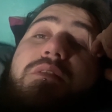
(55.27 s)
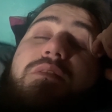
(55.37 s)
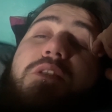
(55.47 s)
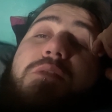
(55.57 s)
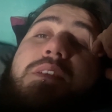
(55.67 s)

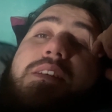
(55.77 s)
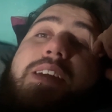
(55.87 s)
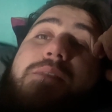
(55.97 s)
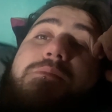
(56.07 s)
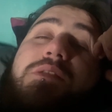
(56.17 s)
go play
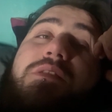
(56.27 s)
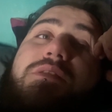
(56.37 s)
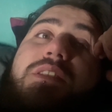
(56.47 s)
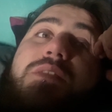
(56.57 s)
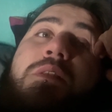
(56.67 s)
games
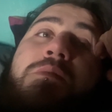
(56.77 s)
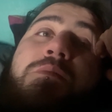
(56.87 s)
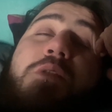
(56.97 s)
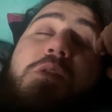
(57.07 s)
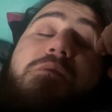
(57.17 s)
because that's what I'm
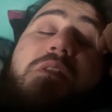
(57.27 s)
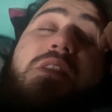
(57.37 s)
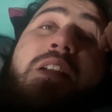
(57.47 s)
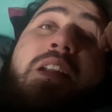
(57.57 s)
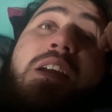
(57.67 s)
doing for the